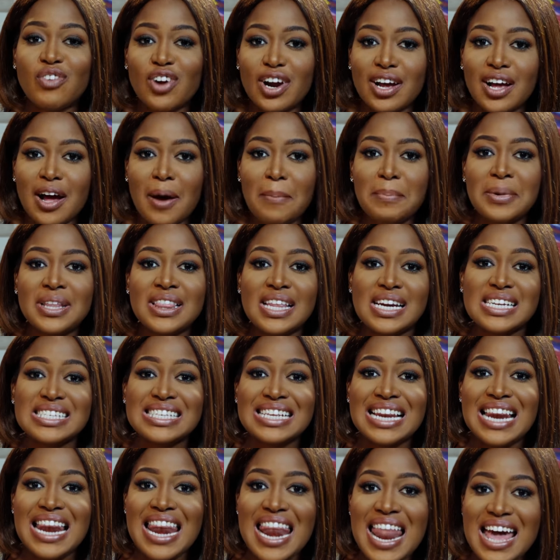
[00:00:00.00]
is for a company that
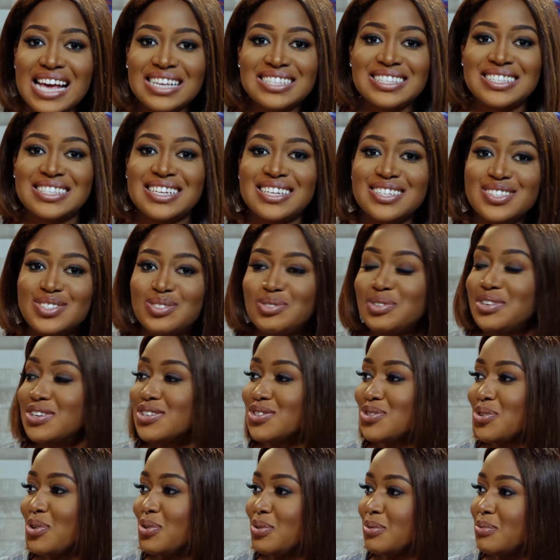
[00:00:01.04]
is less than two
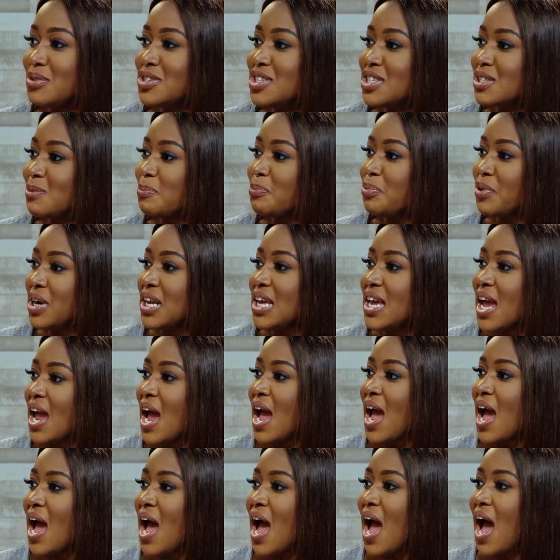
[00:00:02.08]
years old, which is
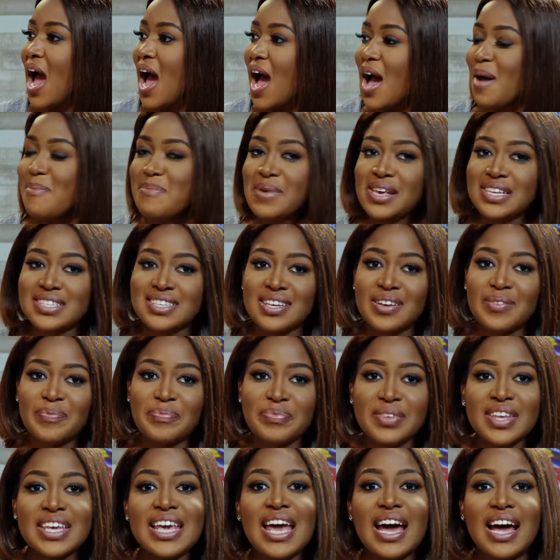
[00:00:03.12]
pretty also
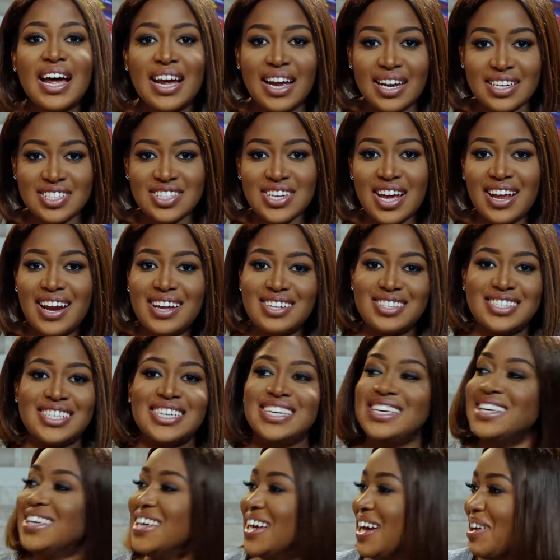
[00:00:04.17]
amazing. E. Yeah, shout out
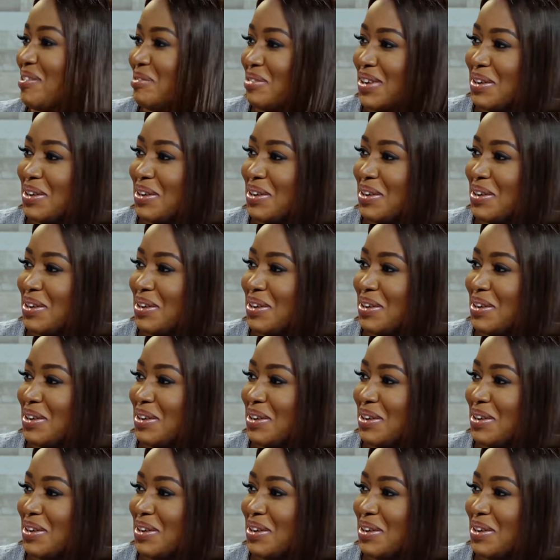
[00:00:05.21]
to E. I